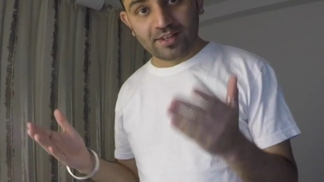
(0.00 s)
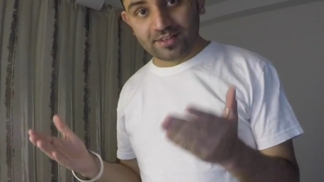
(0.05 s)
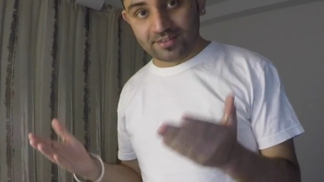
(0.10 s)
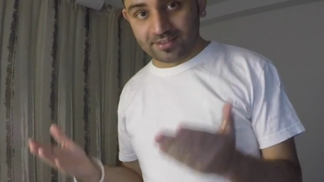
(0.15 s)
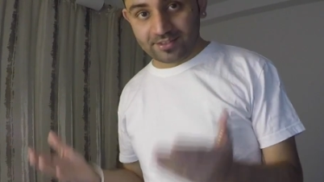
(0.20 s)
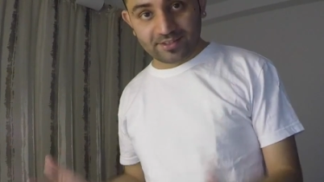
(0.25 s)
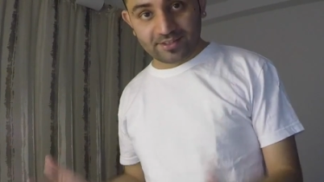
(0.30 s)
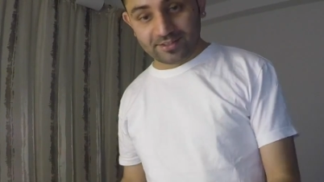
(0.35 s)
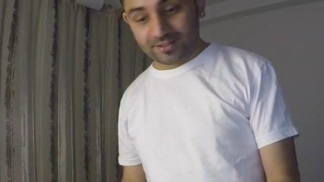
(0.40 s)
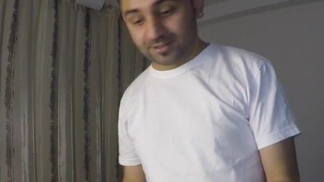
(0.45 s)

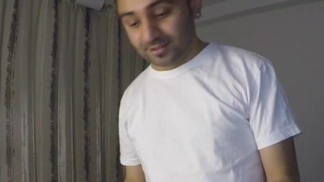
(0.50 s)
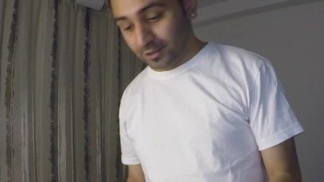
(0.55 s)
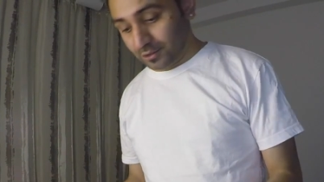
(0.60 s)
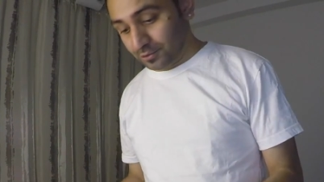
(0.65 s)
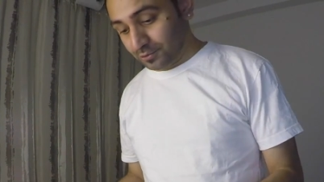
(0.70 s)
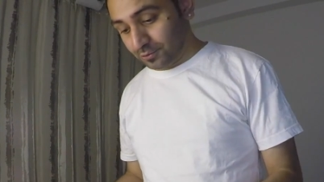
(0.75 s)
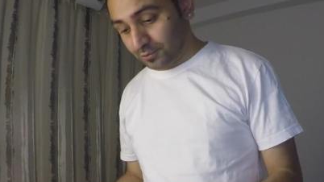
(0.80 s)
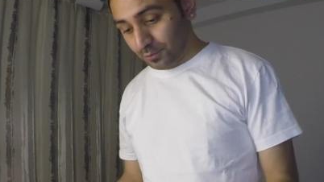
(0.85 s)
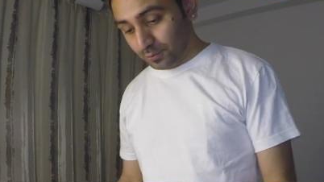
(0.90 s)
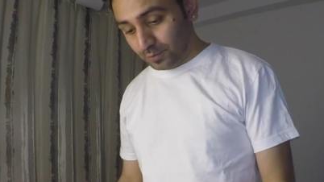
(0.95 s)
the
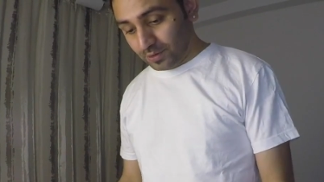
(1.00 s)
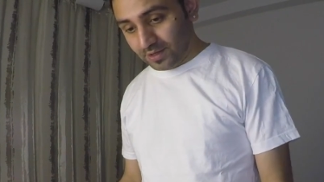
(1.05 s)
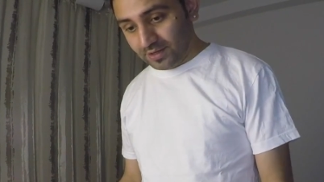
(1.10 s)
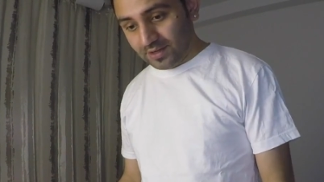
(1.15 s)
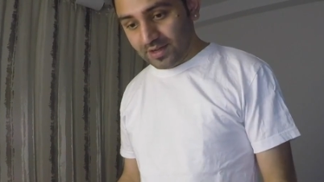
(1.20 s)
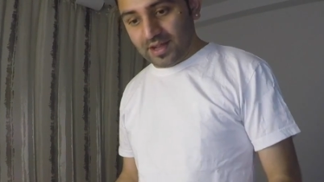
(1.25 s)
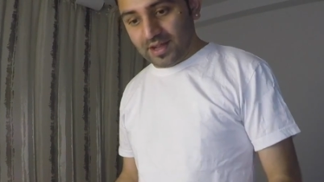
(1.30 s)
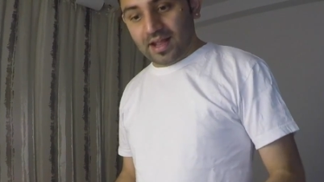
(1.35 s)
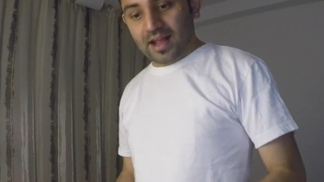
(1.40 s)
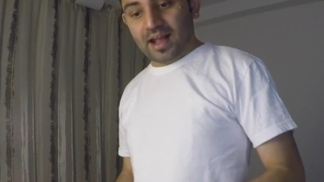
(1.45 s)
controller,
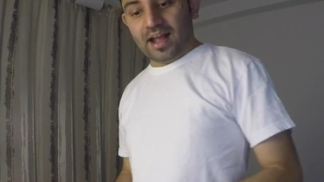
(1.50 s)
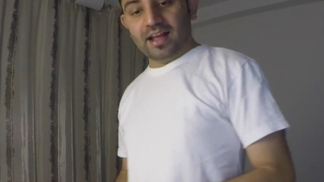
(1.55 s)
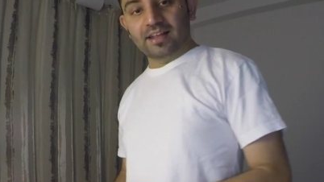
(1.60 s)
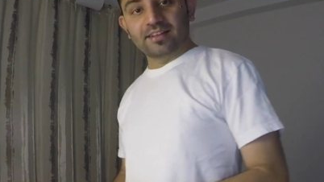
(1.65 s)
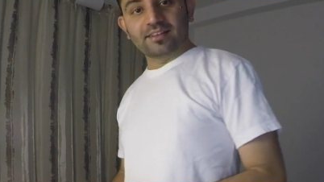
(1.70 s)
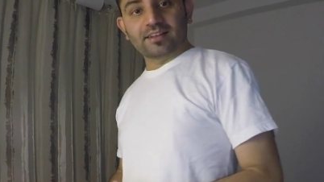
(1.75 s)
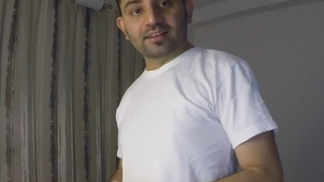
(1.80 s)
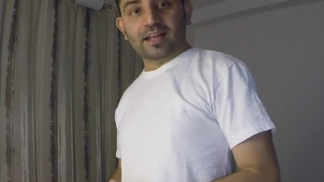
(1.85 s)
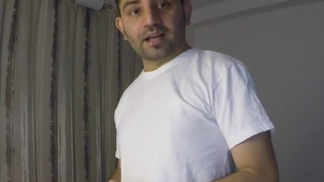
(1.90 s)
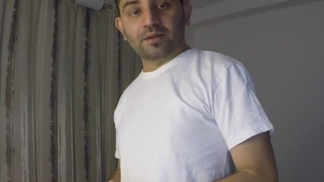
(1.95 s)
and the
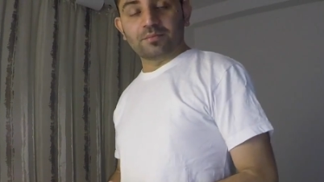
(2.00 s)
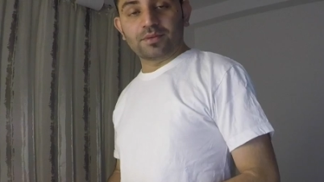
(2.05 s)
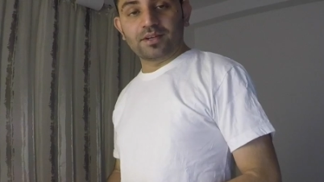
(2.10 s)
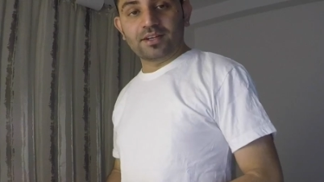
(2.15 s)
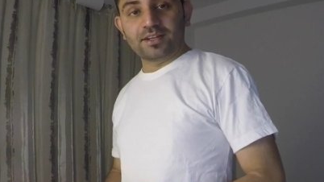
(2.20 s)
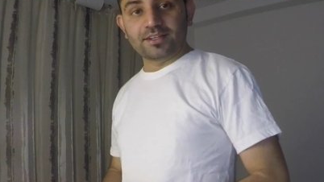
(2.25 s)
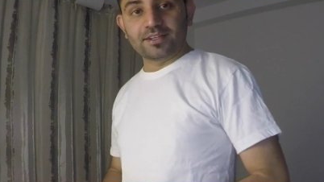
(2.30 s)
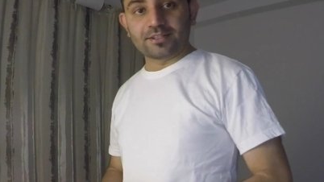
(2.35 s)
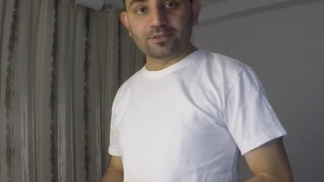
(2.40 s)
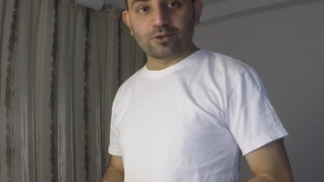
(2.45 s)
camera
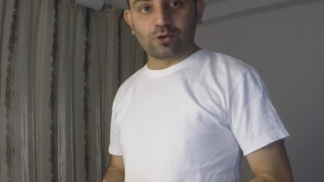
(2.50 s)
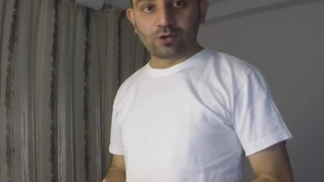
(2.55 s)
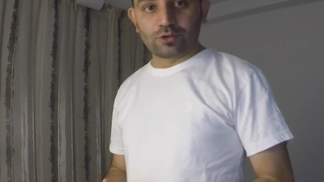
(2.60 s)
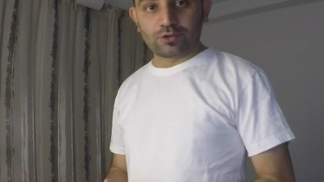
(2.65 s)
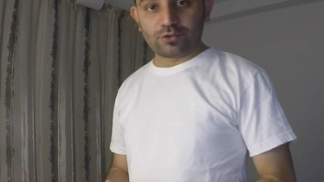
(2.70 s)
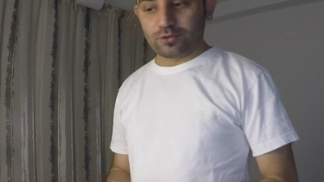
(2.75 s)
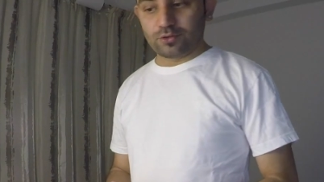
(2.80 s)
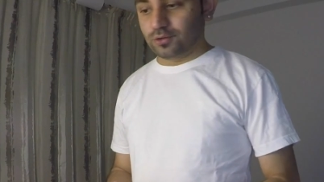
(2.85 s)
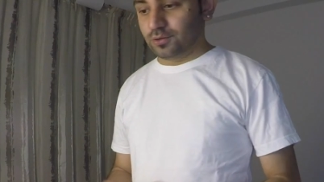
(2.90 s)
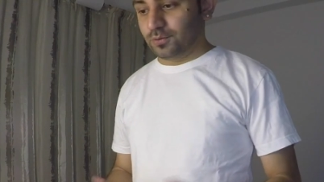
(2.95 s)
is
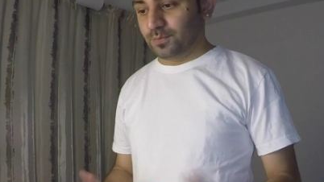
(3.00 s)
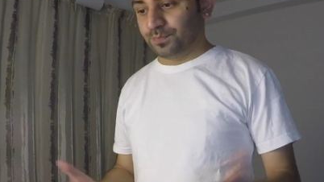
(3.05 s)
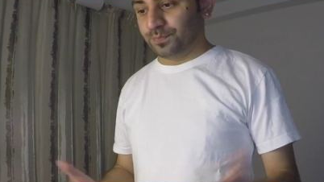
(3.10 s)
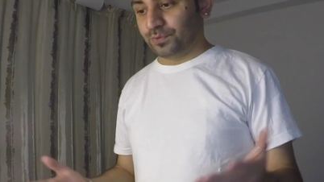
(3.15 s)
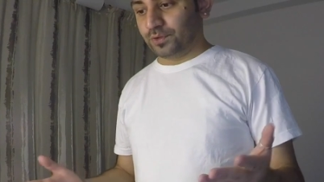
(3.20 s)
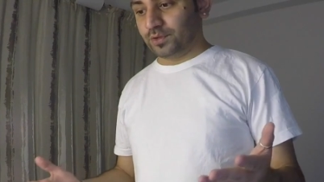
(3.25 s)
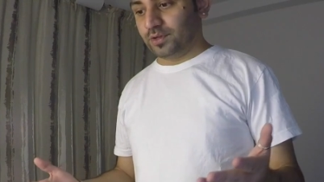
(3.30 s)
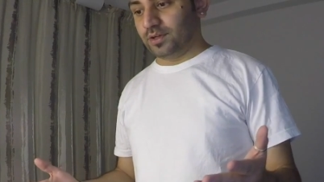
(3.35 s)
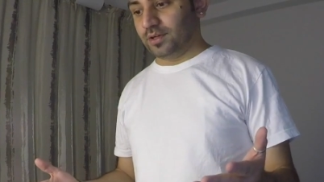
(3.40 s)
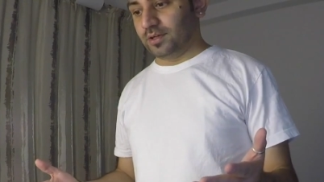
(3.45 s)
also
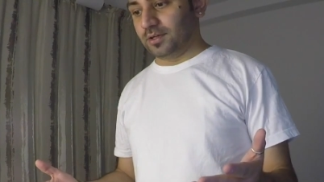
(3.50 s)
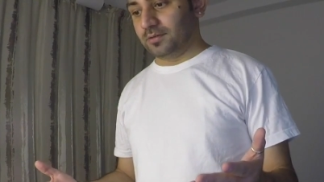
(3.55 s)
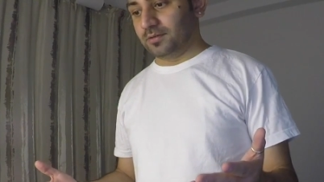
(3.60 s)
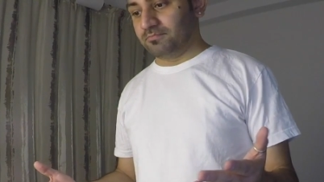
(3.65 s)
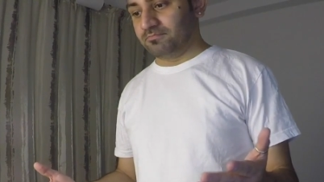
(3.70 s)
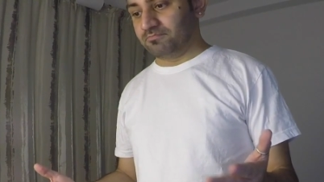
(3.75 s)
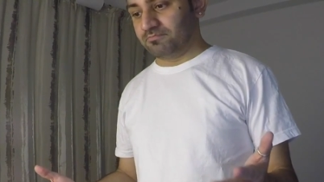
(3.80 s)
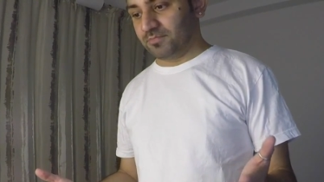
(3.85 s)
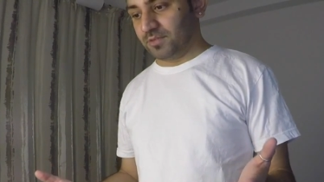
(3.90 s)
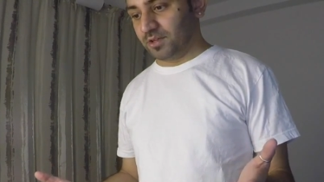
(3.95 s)

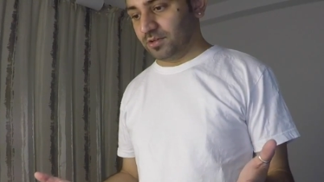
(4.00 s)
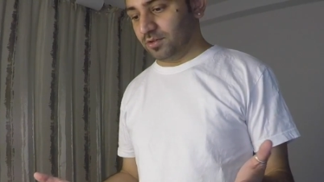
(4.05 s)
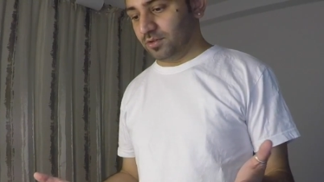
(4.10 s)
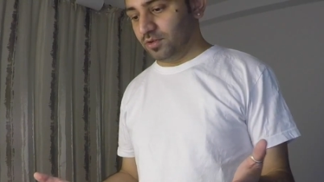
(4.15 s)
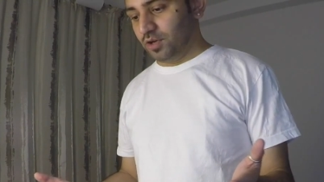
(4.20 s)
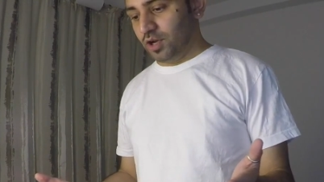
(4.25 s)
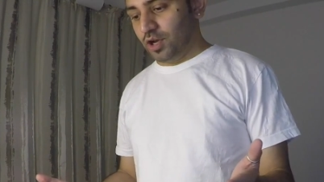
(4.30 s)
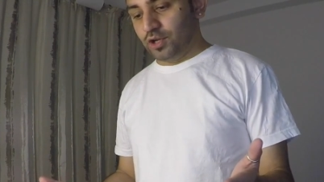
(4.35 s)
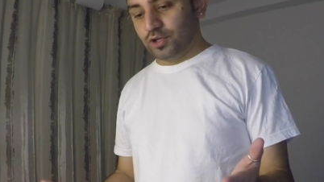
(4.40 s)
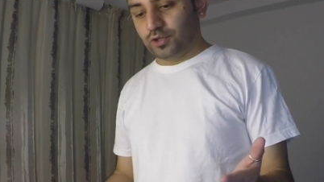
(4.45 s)

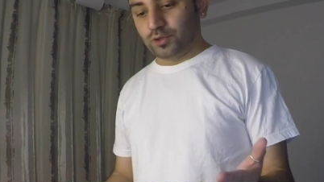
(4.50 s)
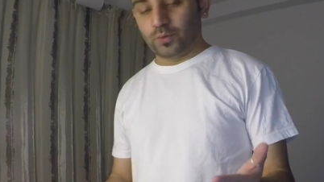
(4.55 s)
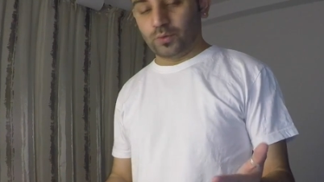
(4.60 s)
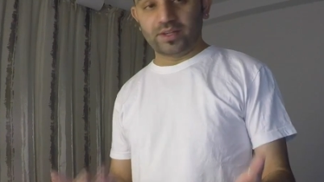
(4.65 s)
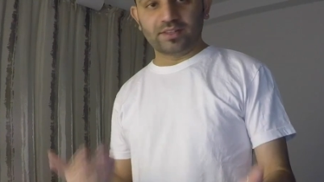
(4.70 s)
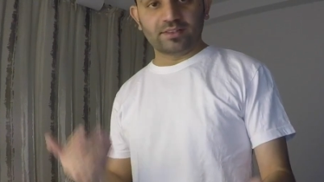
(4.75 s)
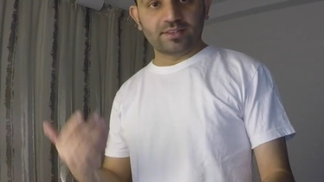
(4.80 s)
showing the